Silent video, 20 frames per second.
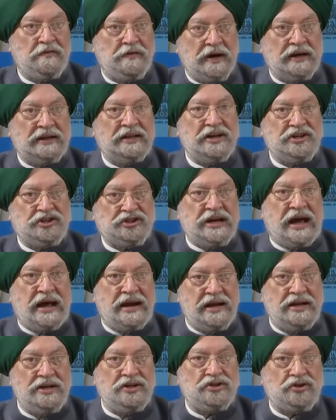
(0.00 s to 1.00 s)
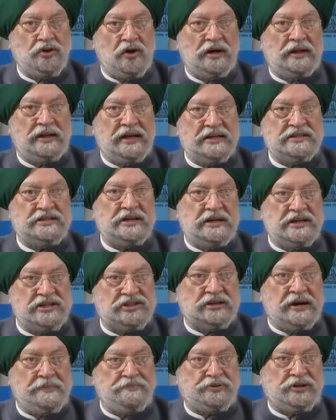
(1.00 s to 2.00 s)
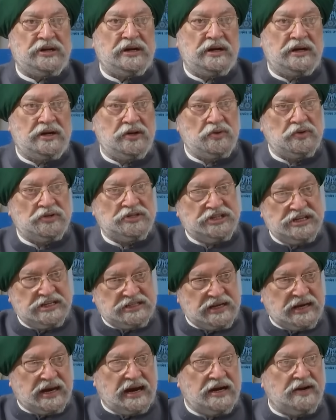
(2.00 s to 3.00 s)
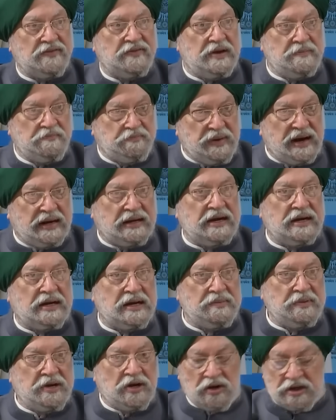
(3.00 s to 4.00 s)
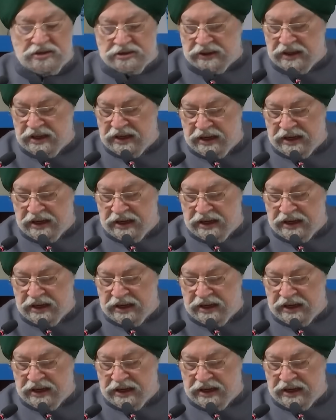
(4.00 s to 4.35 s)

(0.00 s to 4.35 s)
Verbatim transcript: further challenge or there is a disruption, do you see the kind of impact that can be caused?